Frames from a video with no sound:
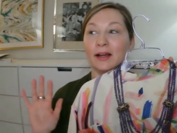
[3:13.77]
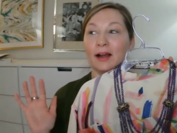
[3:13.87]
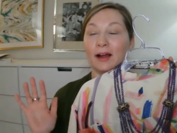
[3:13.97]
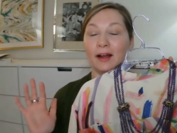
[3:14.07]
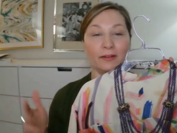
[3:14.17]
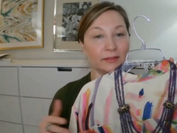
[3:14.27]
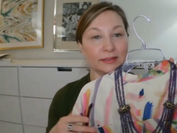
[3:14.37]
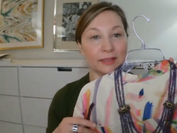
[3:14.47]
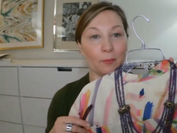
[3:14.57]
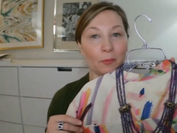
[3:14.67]
uh,
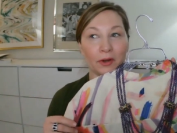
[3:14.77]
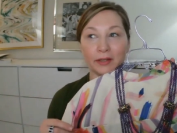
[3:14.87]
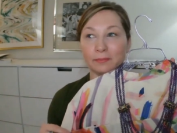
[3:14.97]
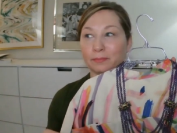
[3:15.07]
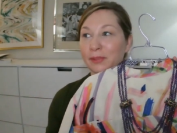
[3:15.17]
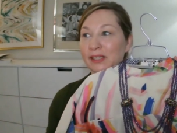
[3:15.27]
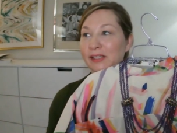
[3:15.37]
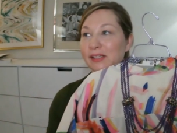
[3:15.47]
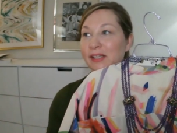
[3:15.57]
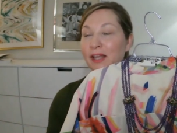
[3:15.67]
somewhat
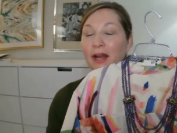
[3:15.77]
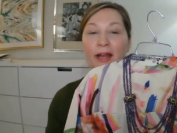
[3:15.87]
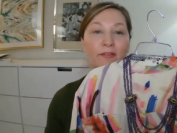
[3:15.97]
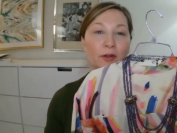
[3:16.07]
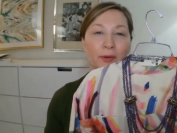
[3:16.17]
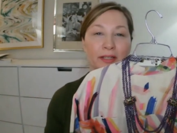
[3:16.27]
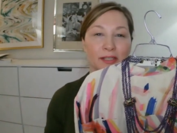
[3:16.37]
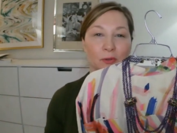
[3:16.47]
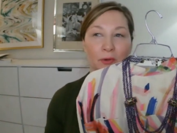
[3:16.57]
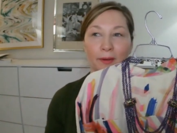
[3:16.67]
pieces that I have a great
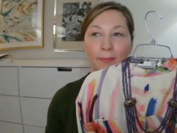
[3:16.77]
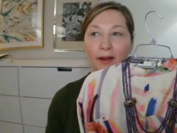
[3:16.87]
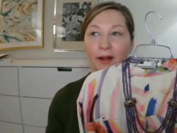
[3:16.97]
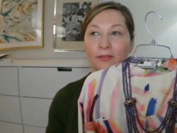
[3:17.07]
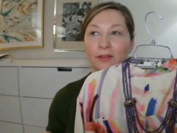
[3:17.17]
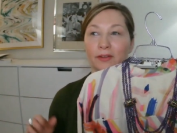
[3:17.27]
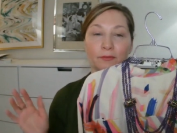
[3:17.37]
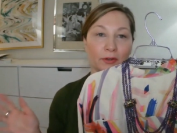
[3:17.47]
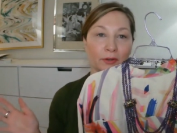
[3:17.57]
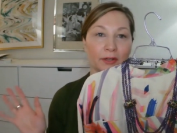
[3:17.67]
story about how that the
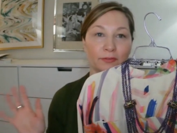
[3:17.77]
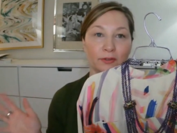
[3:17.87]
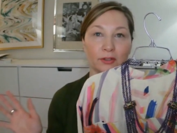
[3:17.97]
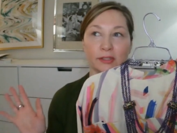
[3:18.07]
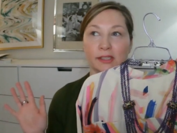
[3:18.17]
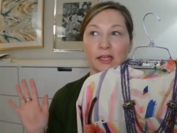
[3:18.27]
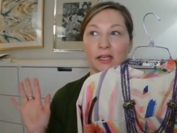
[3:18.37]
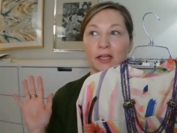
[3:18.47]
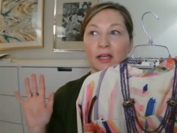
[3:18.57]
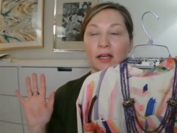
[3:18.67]
very first
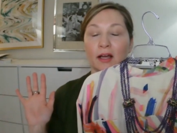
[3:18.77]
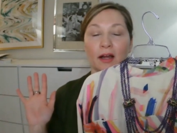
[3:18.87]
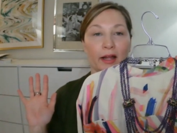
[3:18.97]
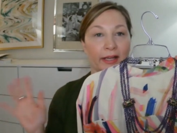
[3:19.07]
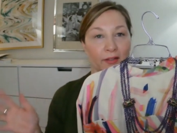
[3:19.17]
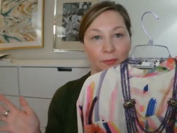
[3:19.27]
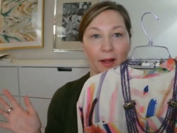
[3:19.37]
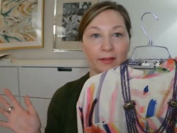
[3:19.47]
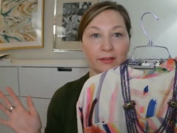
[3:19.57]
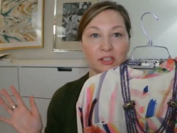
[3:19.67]
uh,
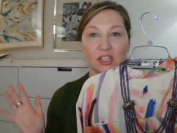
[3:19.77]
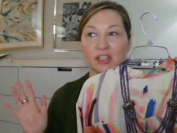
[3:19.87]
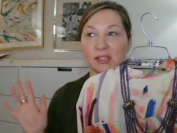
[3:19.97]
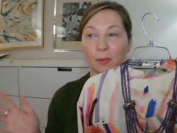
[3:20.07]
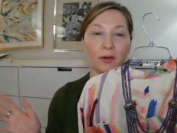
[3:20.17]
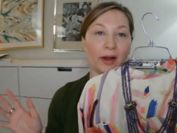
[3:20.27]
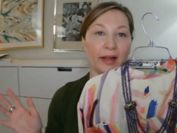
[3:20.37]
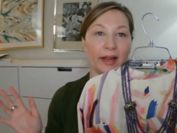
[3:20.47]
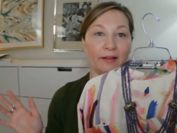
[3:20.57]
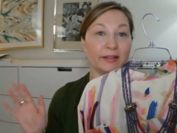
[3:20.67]
Anthropologie sweater I
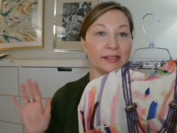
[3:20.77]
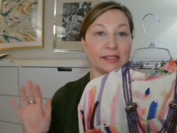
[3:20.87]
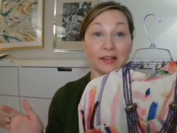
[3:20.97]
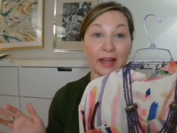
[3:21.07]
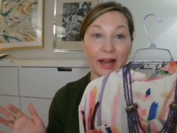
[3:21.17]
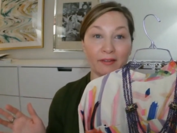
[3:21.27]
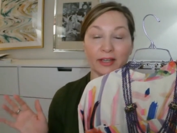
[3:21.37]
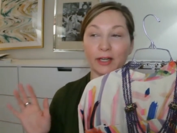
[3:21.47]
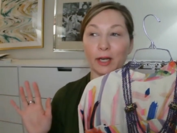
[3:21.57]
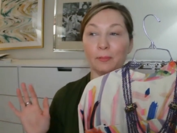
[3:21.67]
have. I still have
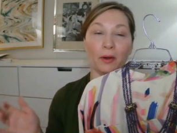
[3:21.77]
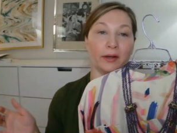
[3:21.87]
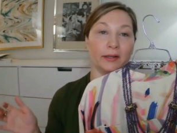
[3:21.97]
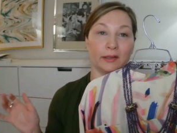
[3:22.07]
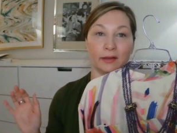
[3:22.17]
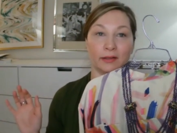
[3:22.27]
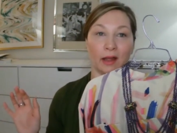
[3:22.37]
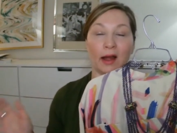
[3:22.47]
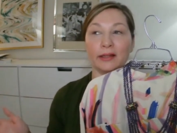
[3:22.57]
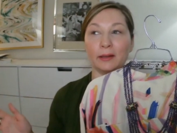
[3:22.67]
it, and I bought it at the
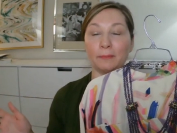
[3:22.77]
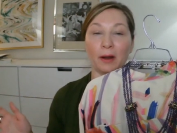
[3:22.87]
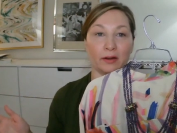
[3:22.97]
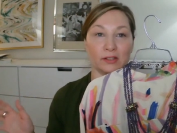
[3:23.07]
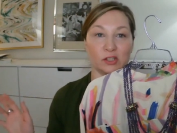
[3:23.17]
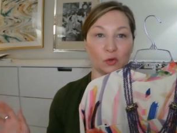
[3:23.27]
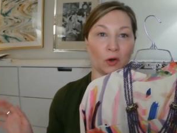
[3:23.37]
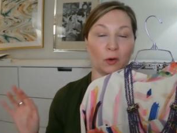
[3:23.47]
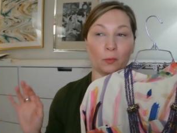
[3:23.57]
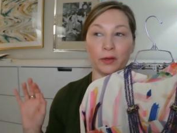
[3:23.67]
Highland Park
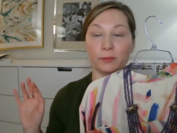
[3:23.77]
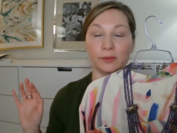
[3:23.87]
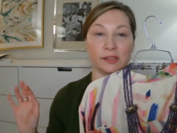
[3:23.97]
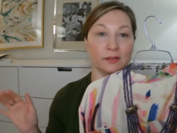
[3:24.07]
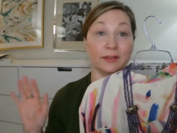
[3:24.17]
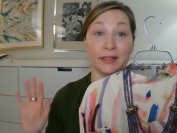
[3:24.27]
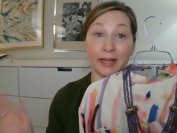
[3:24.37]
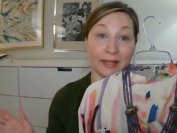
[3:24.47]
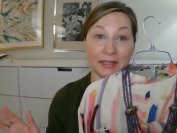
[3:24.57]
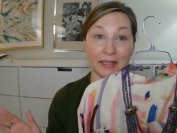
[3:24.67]
store when I was still
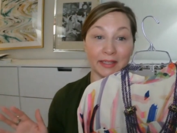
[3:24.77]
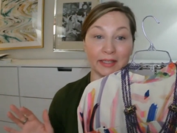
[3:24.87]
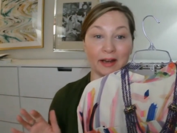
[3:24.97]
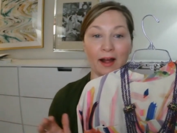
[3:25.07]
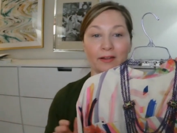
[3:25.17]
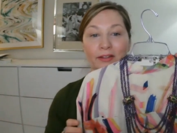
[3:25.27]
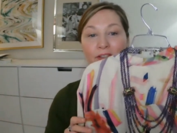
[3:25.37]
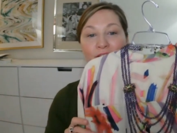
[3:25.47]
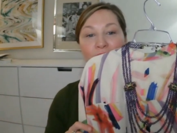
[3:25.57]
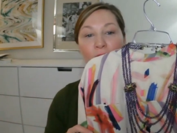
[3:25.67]
nannying in
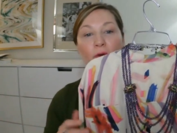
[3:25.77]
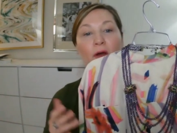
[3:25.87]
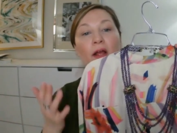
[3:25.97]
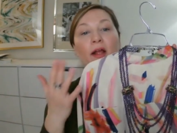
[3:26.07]
college. So